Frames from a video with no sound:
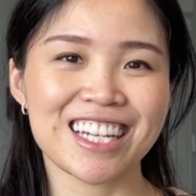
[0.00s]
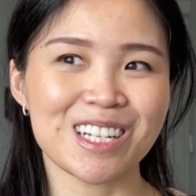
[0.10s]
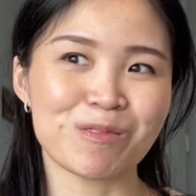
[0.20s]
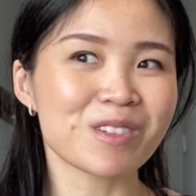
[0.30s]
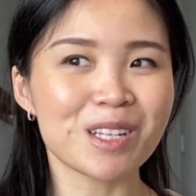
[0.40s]
I
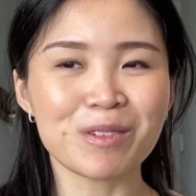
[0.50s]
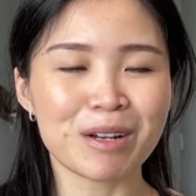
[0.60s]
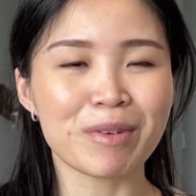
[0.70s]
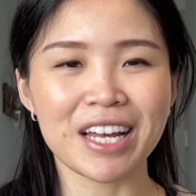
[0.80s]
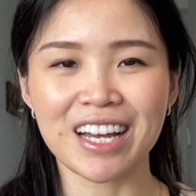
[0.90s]
didn't really want
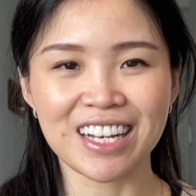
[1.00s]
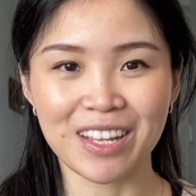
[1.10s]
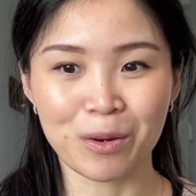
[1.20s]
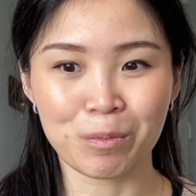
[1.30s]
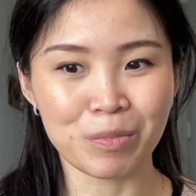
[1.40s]
to buy
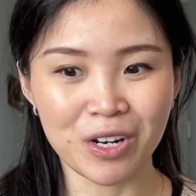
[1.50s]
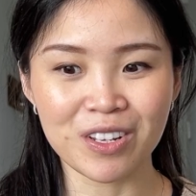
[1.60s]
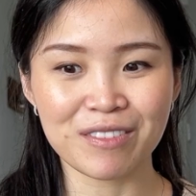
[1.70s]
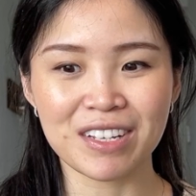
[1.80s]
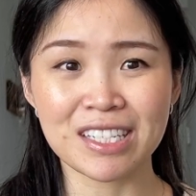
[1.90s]
another
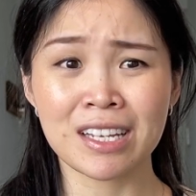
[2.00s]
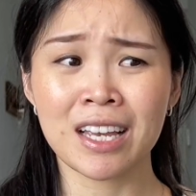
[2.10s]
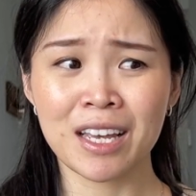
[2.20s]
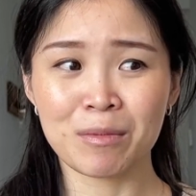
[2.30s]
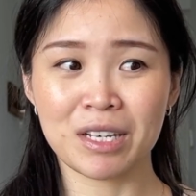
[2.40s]
ball of this
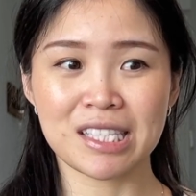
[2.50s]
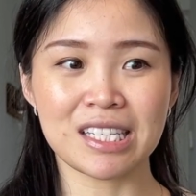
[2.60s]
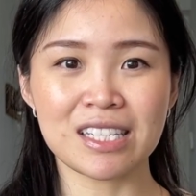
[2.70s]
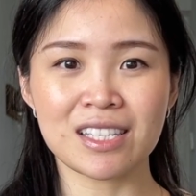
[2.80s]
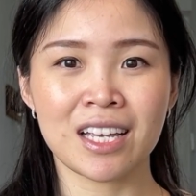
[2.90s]
because
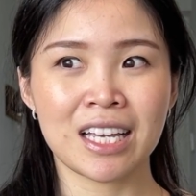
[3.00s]
these